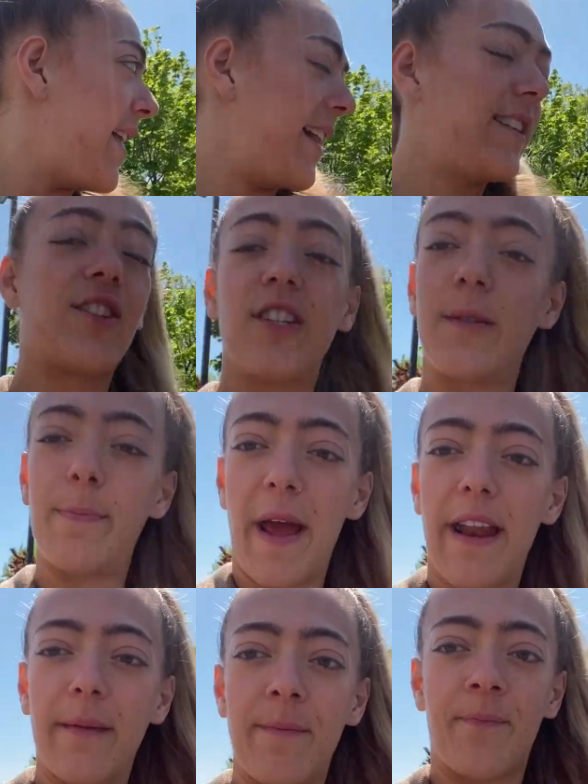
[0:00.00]
it's just
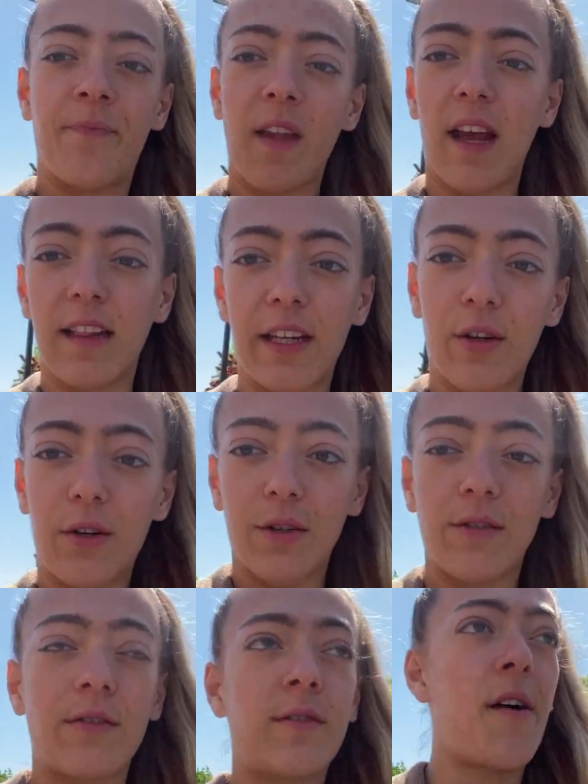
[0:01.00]
been a
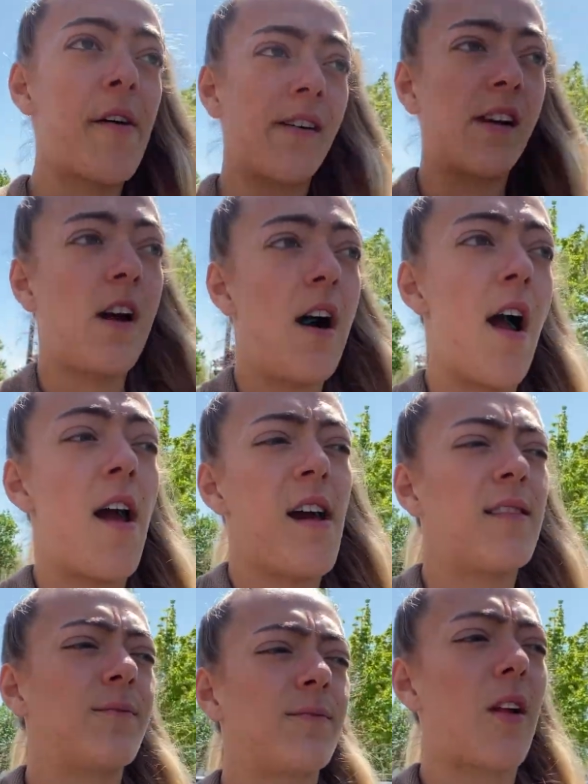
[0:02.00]
little
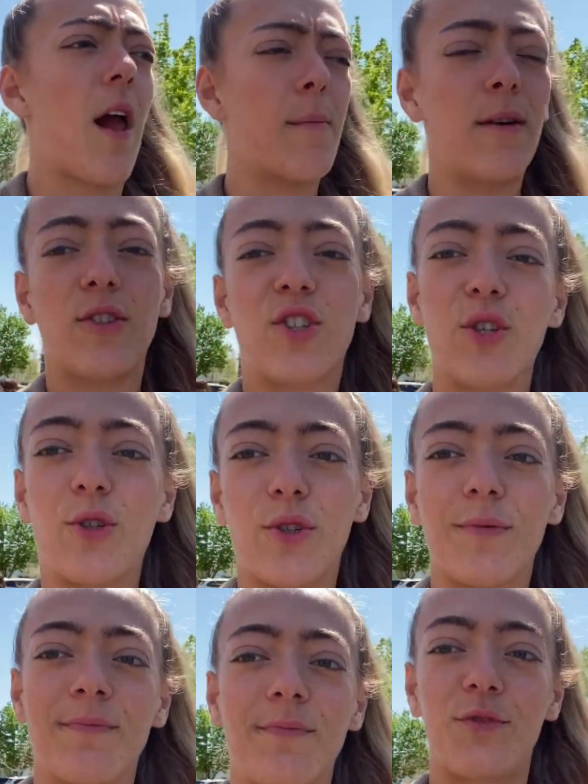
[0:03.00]

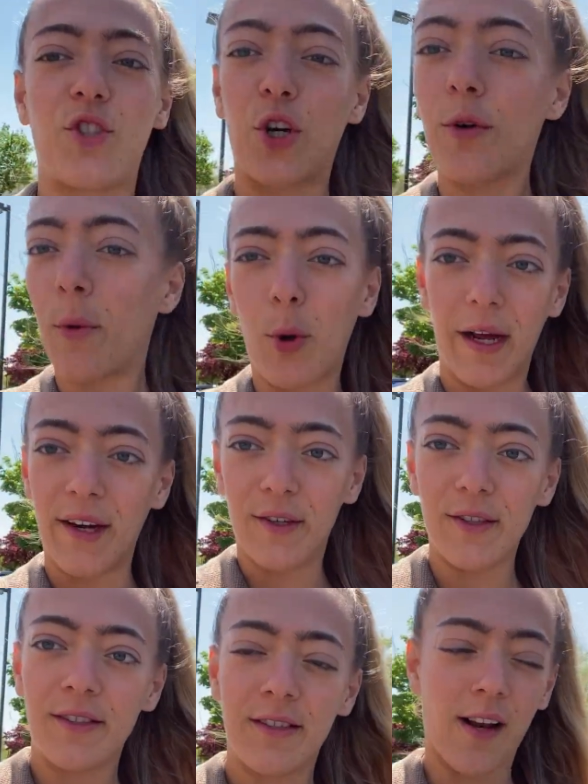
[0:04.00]
emotional
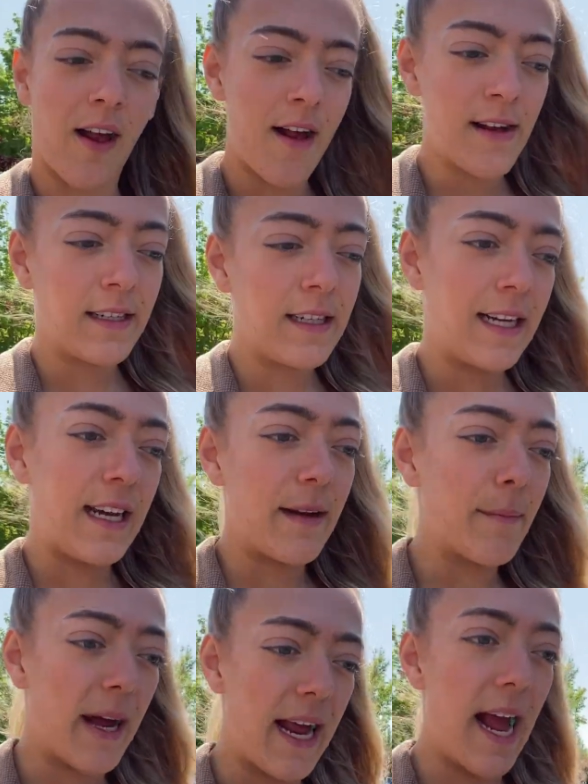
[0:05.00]
turmoil in
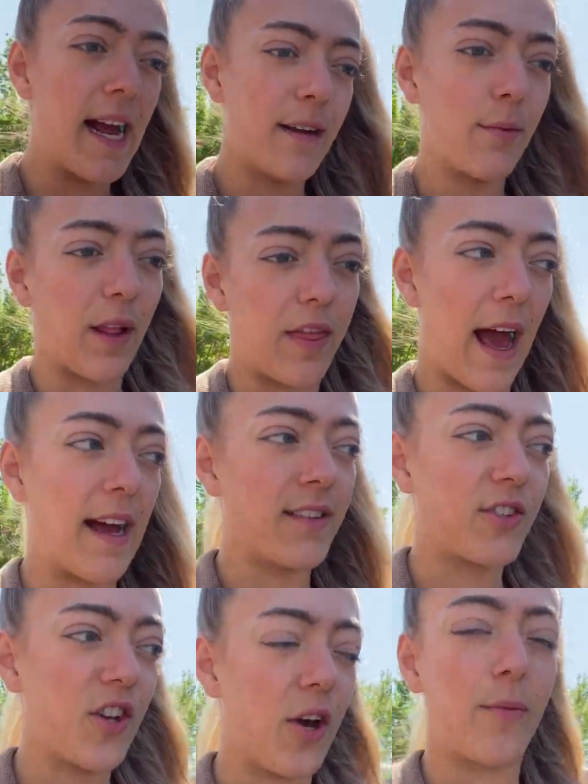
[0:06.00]
my head with that.
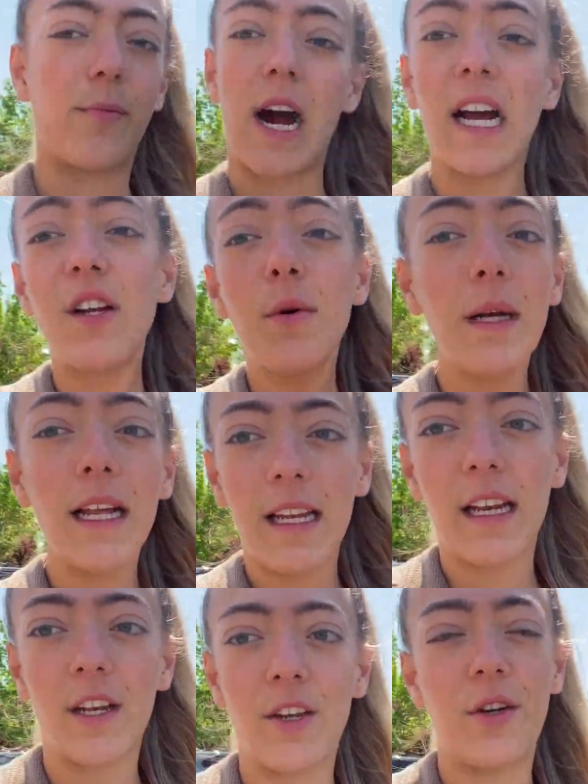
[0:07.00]
So I know what I
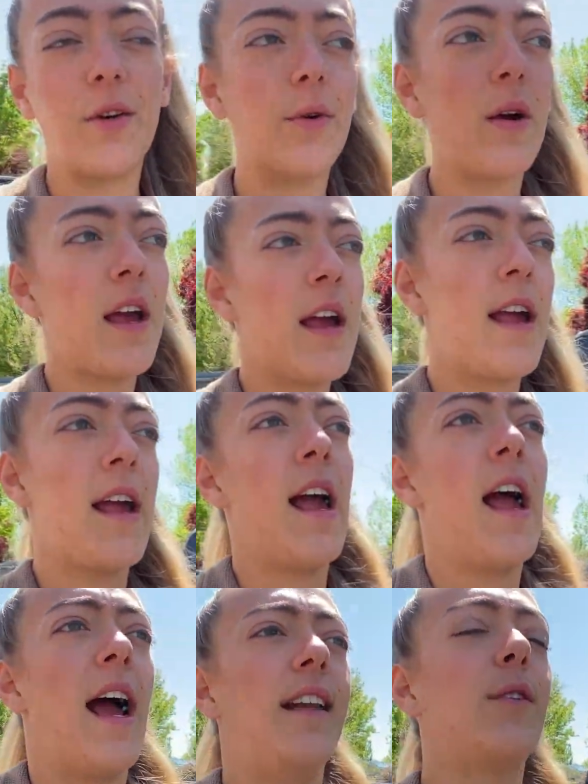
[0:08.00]
need to do.
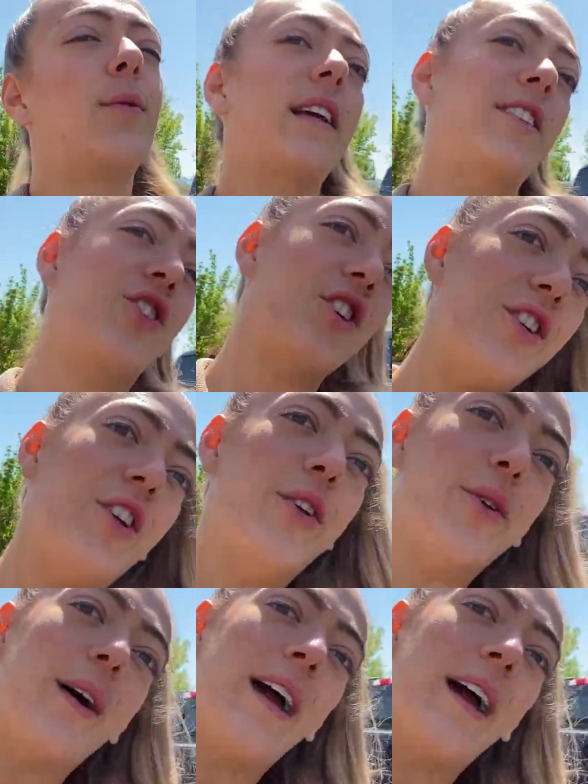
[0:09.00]
I know what I should do.